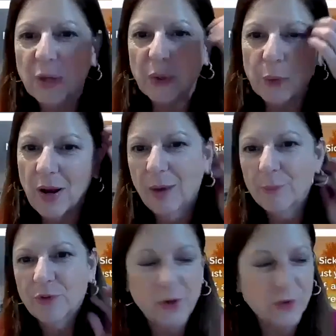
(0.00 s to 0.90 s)
So
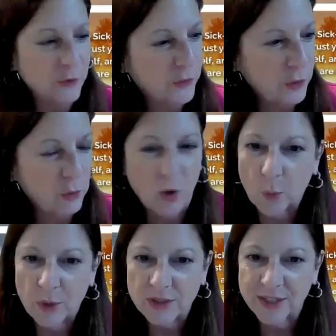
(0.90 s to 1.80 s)
I'm sorry this was so
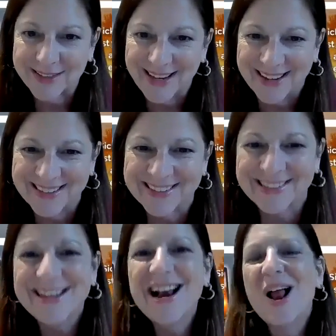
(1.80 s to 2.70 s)
long-winded,
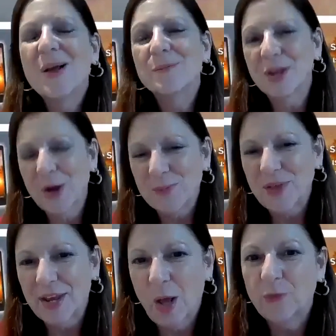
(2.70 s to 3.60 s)
but I
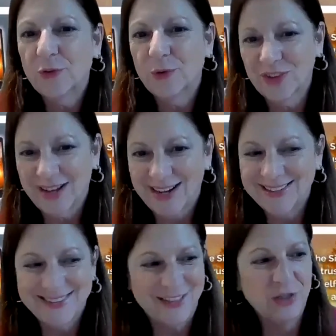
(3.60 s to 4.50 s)
hope that helps. There is a
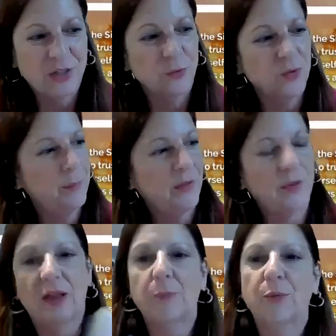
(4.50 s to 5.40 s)
guide, you know, you can read
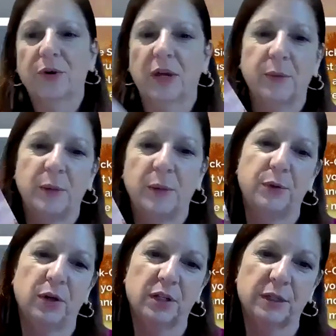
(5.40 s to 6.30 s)
about the lab work in my
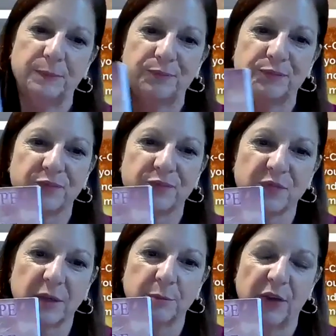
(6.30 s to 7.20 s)
book,
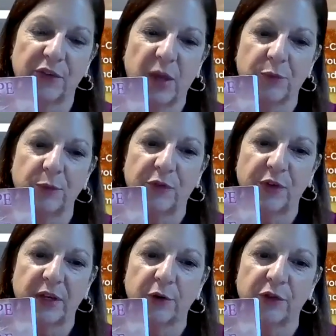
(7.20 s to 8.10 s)
My Escape from
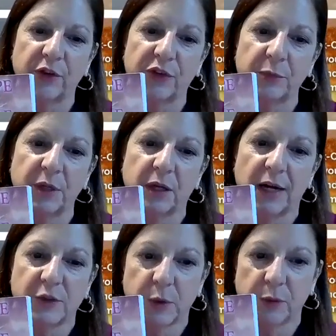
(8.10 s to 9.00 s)
the SickCare System,
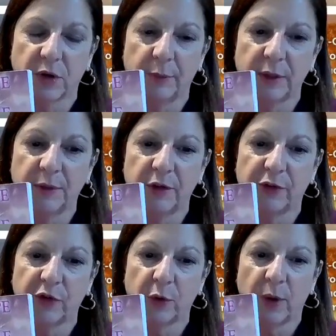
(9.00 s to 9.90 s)
a guide to overcoming
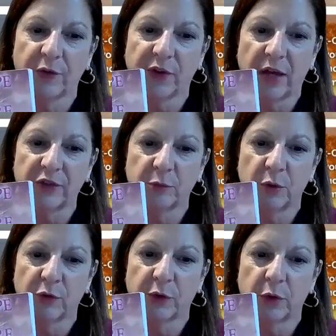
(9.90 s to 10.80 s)
PCOS,
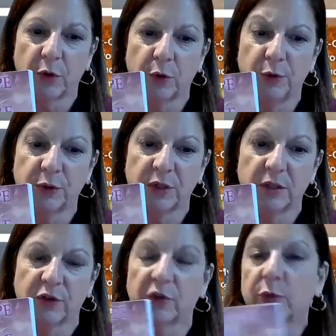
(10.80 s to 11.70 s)
Hashimoto's, and
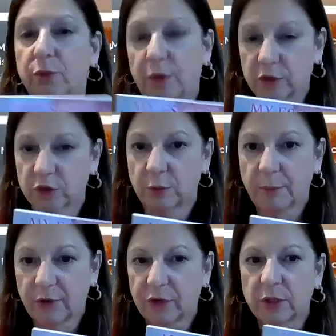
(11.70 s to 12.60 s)
autoimmune conditions with
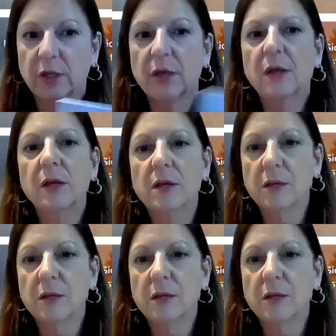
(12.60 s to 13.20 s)
functional medicine.